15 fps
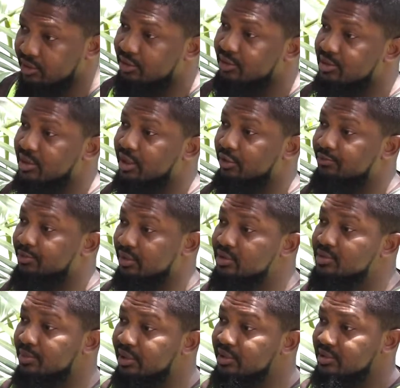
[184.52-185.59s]
in this kind of in
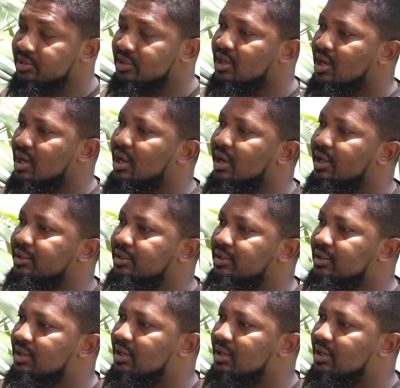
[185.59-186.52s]
this place. And